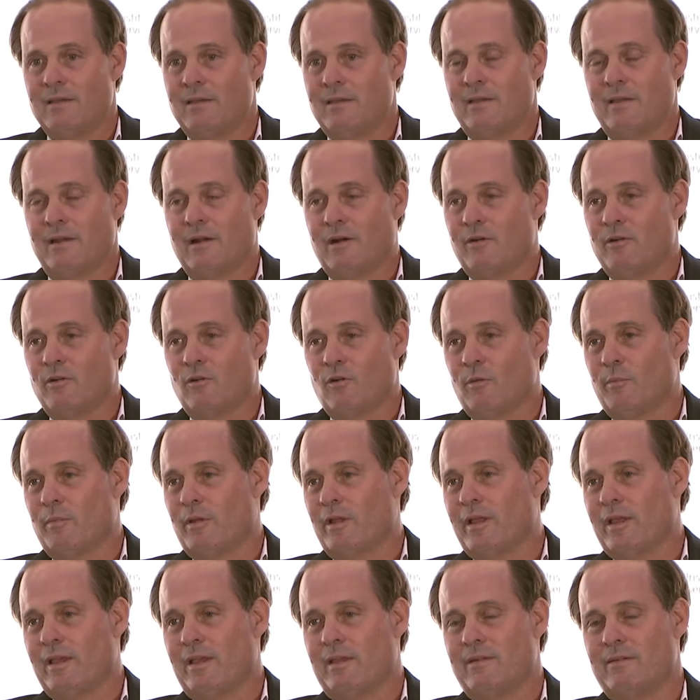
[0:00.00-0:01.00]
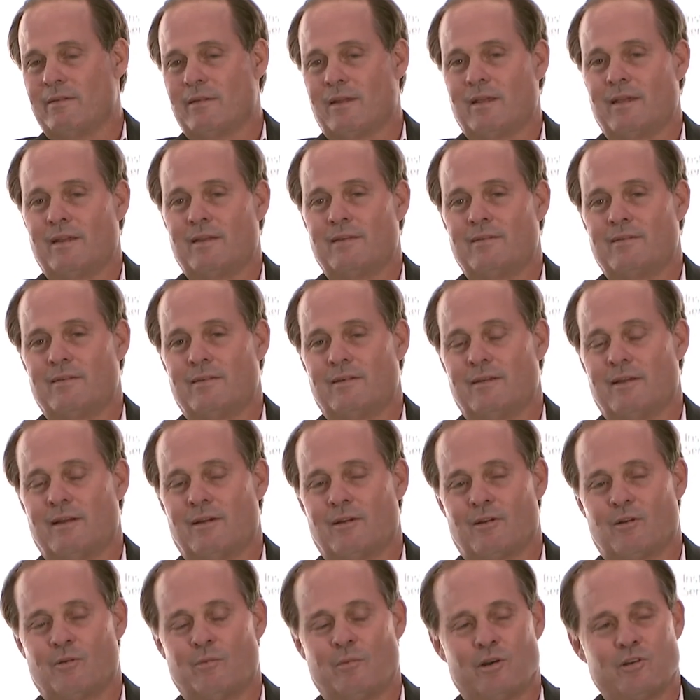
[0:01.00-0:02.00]
normally
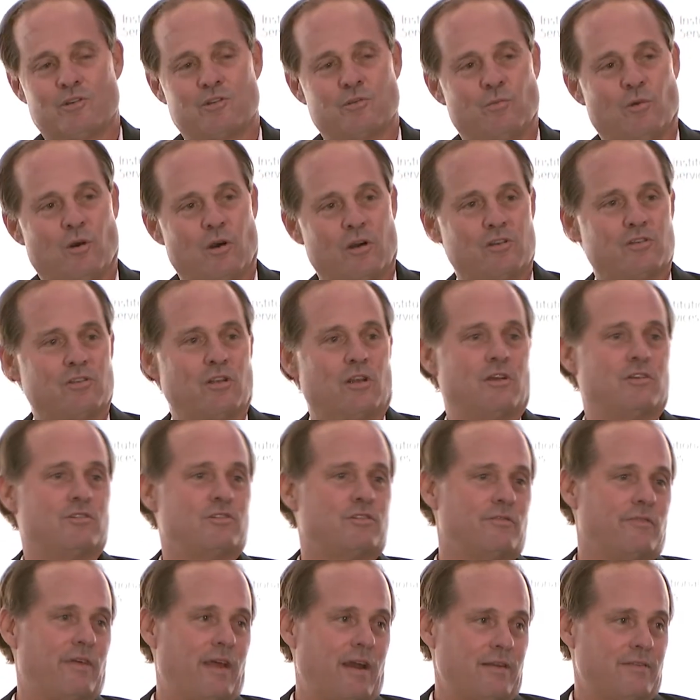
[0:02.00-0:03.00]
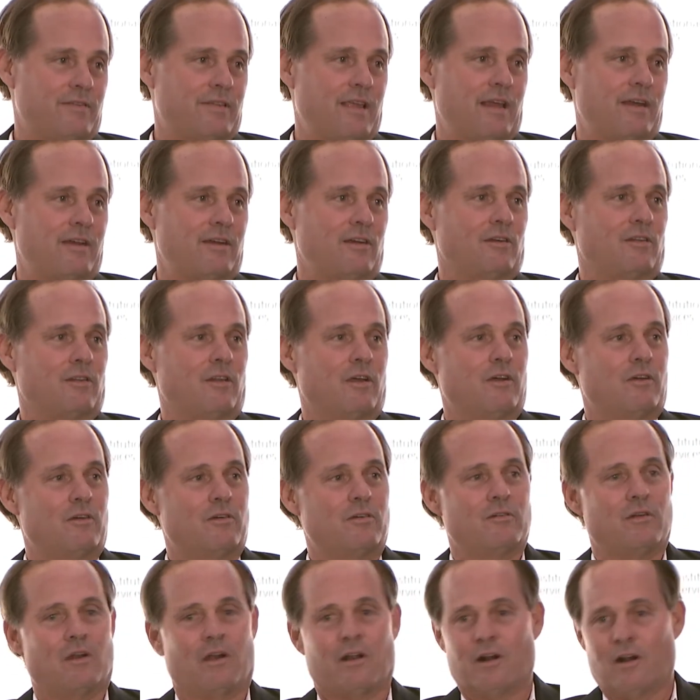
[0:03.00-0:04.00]
in commercial mortgage loans, you've got a 10-year
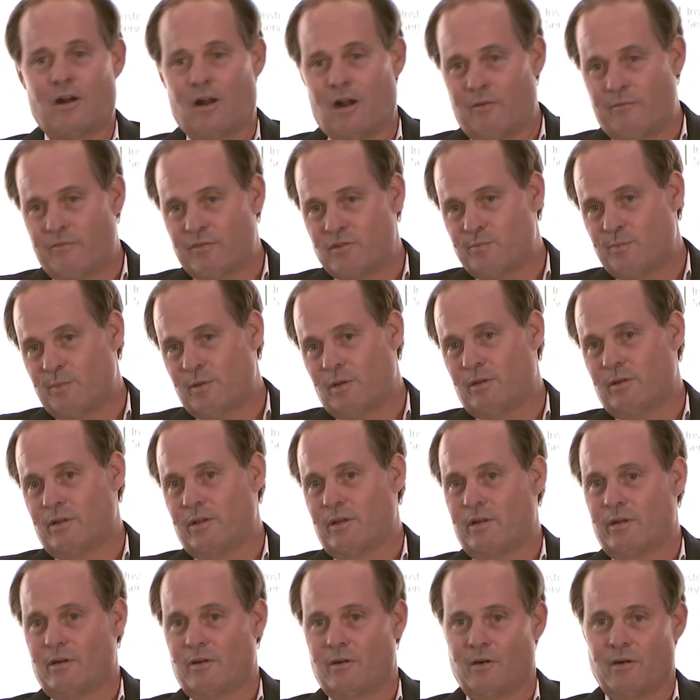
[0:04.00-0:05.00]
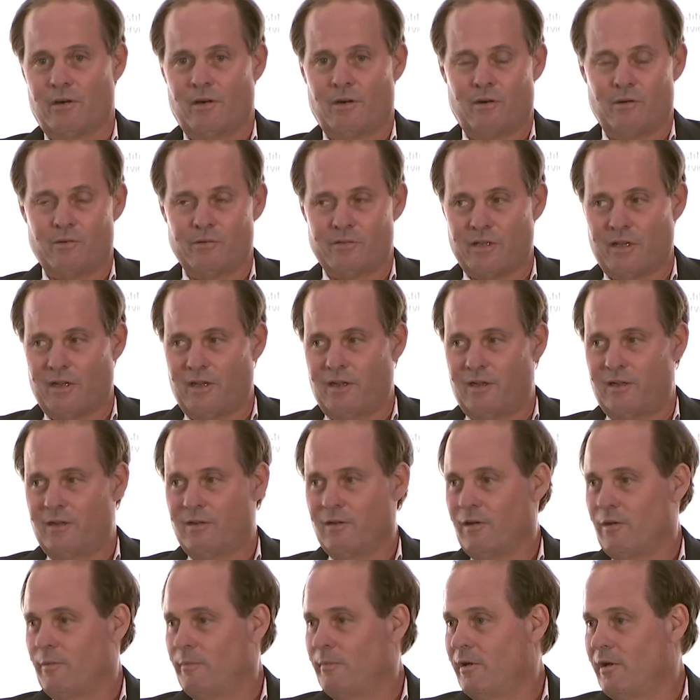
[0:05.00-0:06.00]
loan on an office building or a hotel
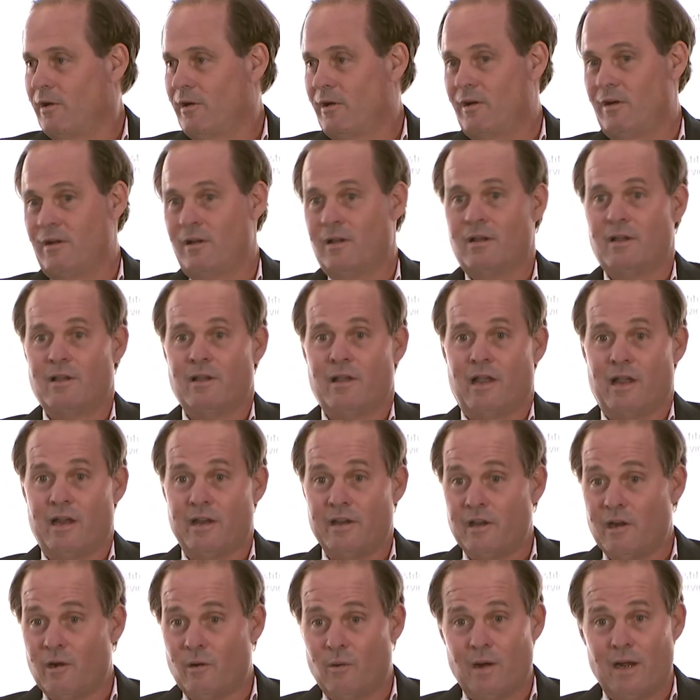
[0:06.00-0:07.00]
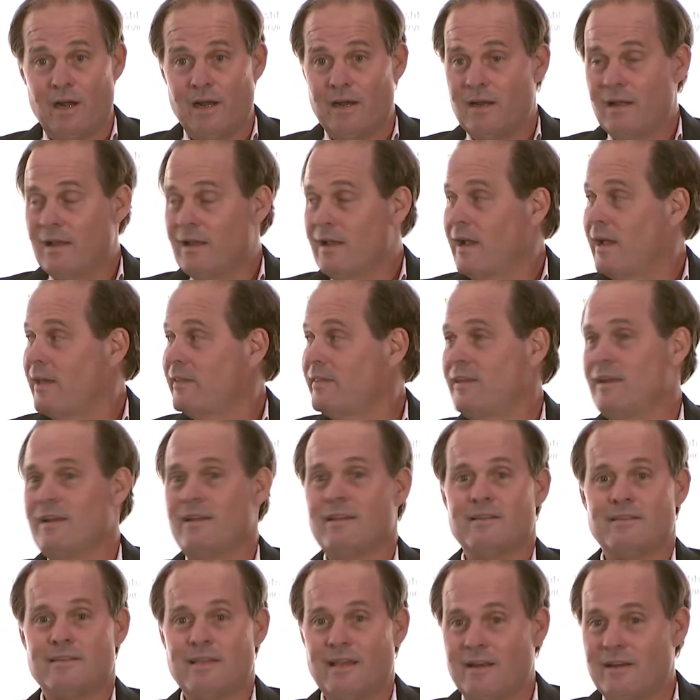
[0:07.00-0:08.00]
or a mall. And you know what? At the end
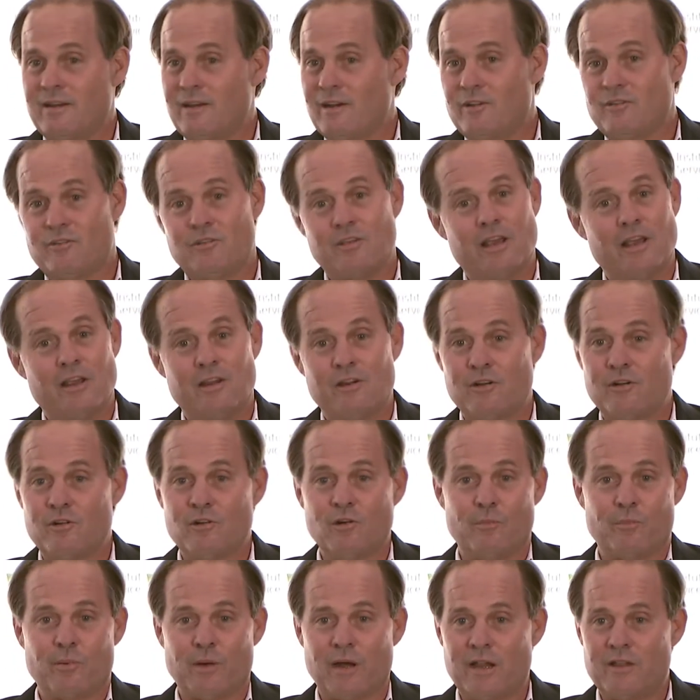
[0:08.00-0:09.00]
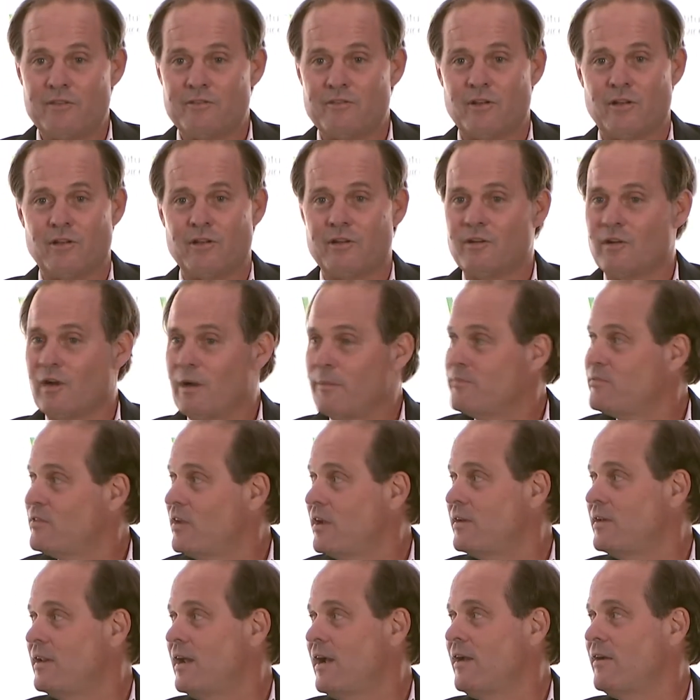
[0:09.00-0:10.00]
of the 10 years, you get your new appraisal and you're
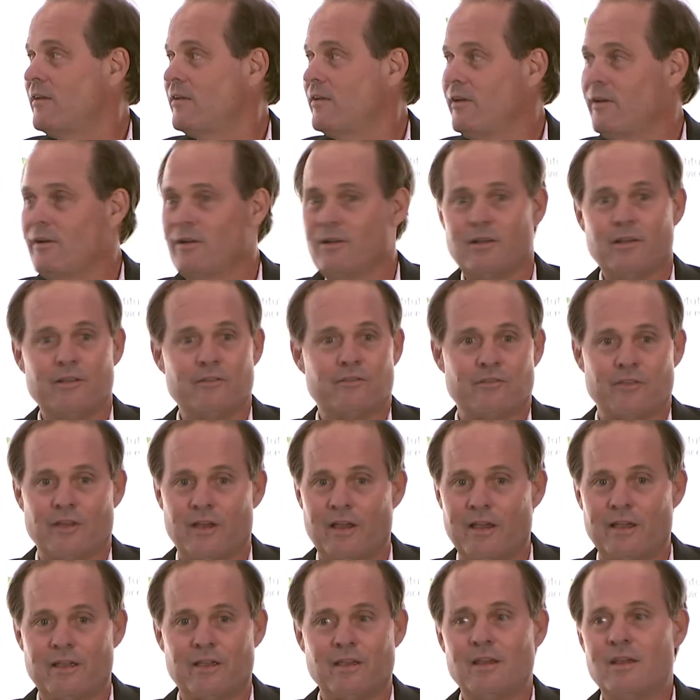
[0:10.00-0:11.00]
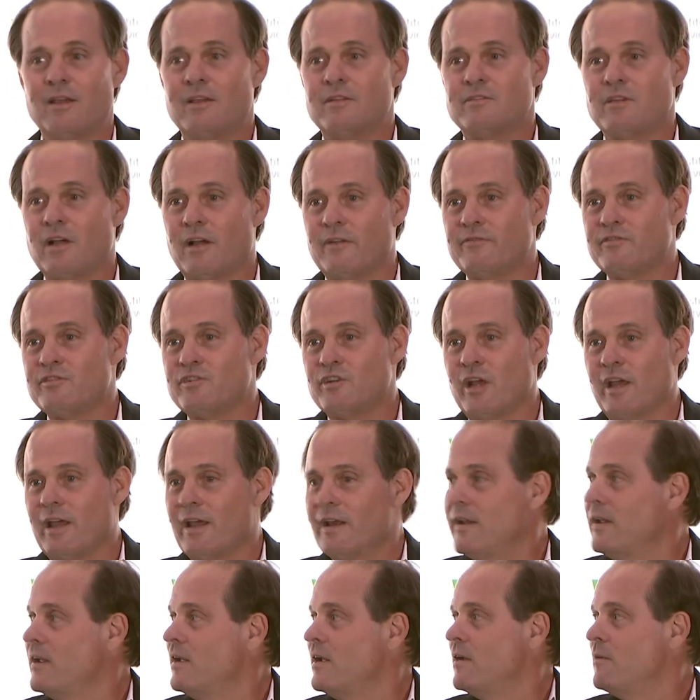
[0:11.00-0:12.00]
upside down a little. It's like, tough
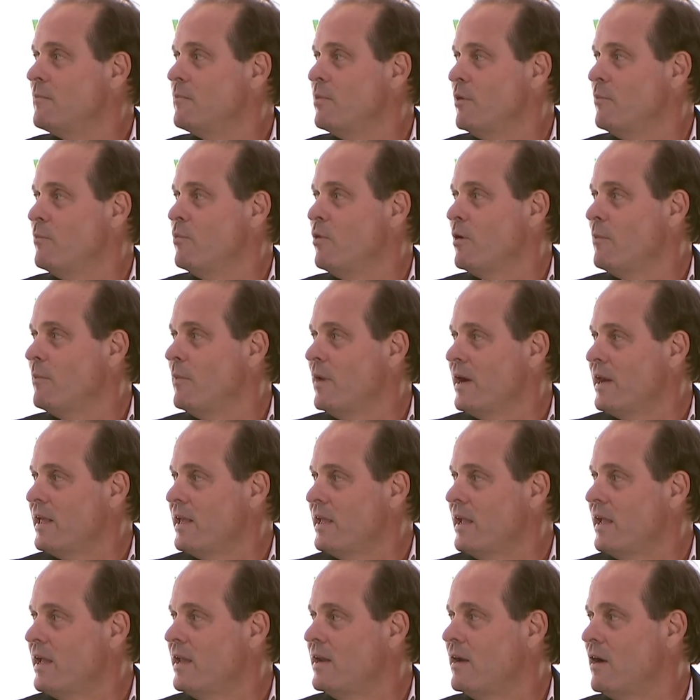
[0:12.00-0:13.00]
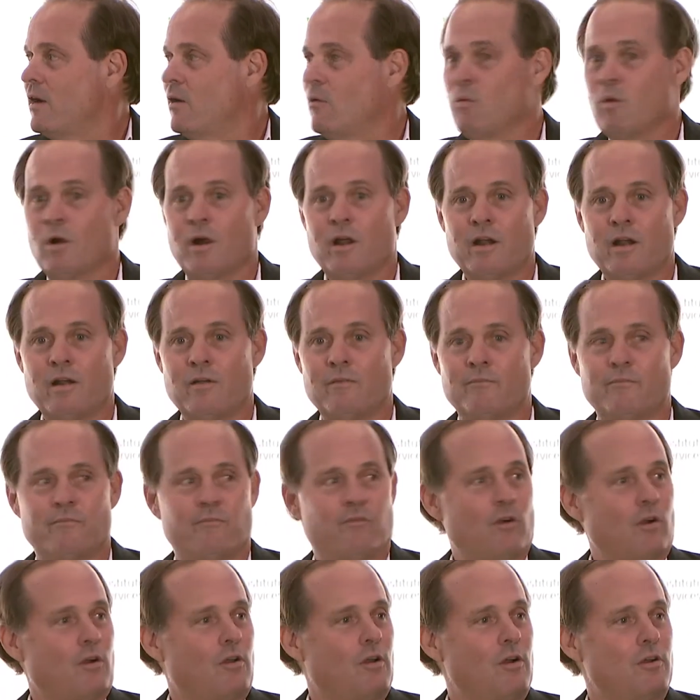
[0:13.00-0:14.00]
shit. Put more money in or we're going to
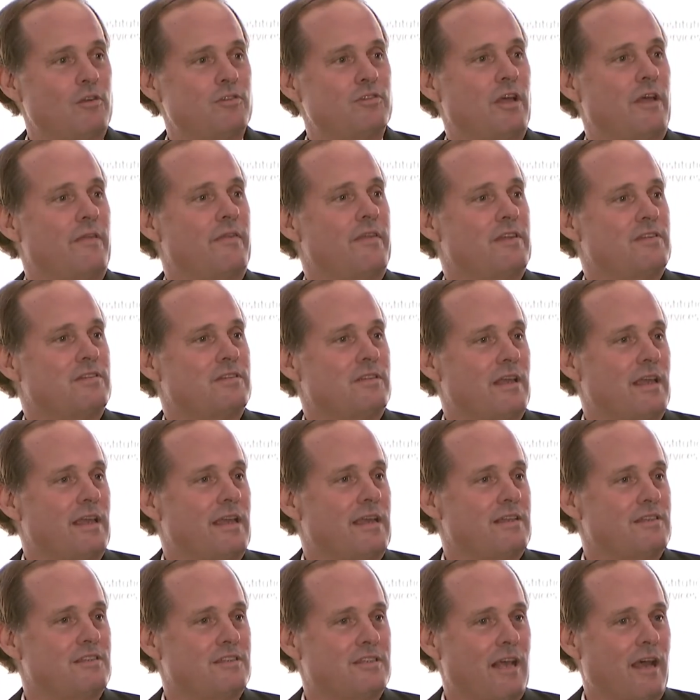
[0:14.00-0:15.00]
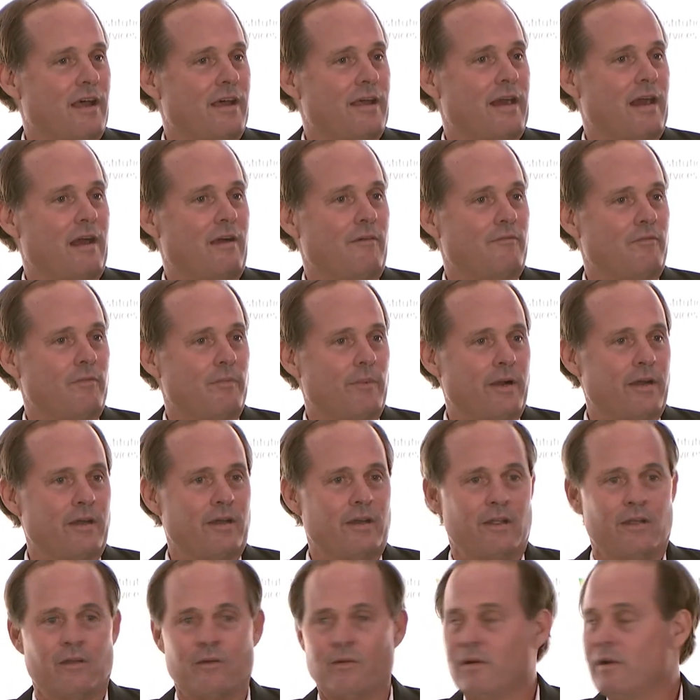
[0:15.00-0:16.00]
foreclose on this thing and sell it out from under
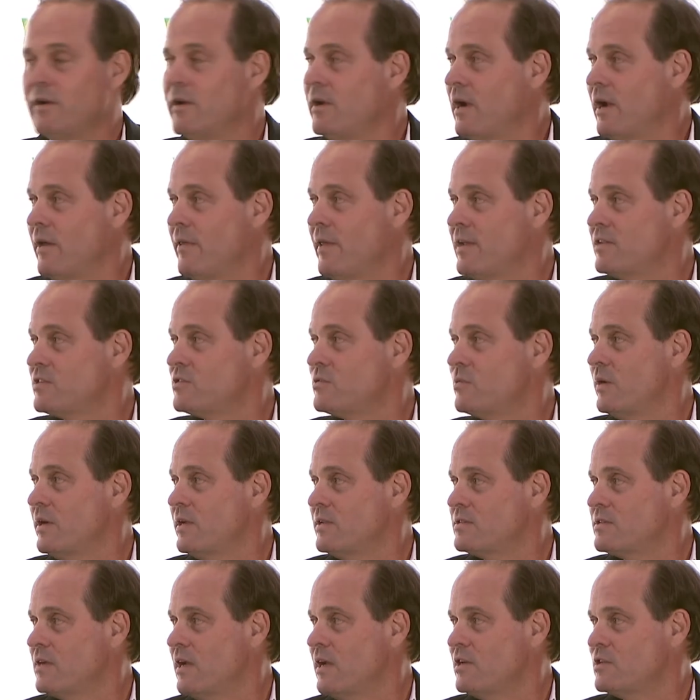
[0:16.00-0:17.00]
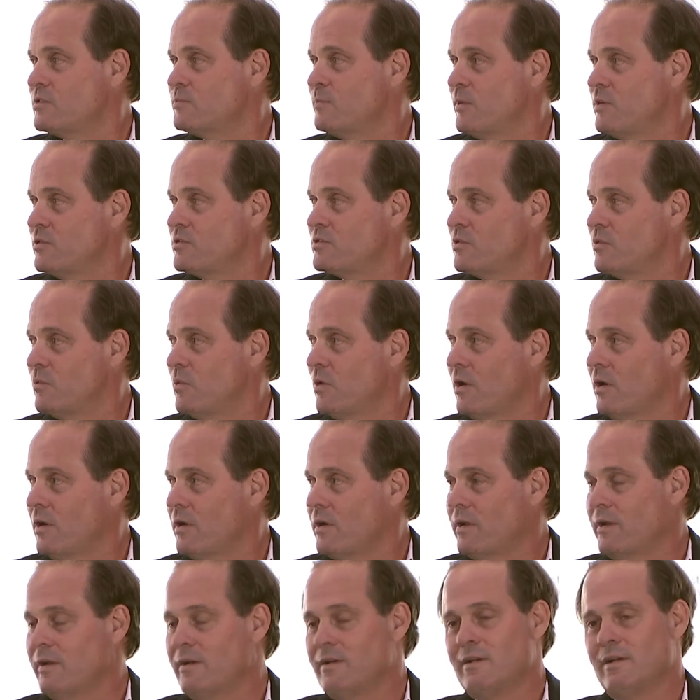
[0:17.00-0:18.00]
you. And that's the it's kind of supposed to
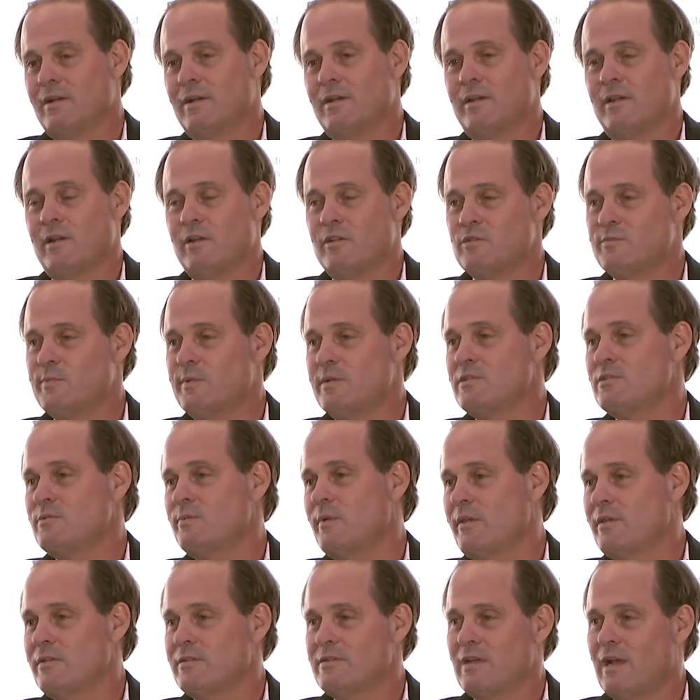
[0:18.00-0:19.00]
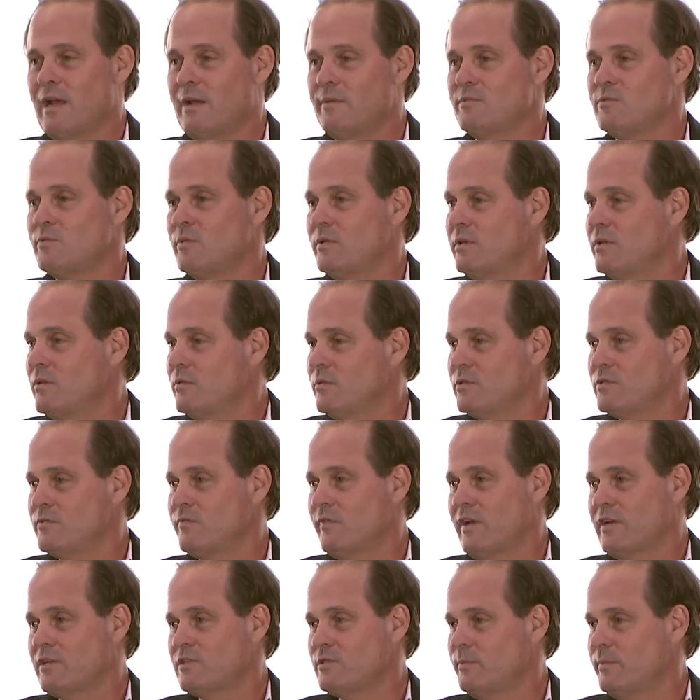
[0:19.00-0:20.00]
work. And there's been some other times when there was
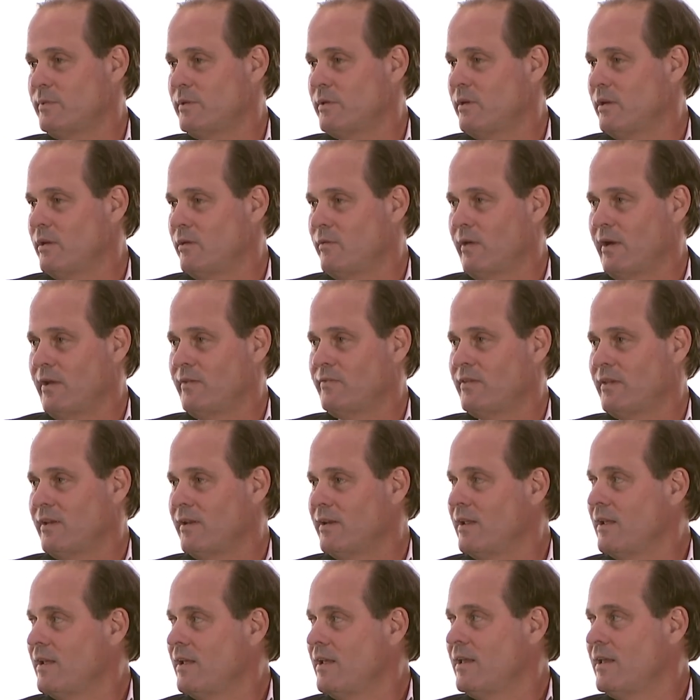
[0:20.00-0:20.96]
flexibility granted.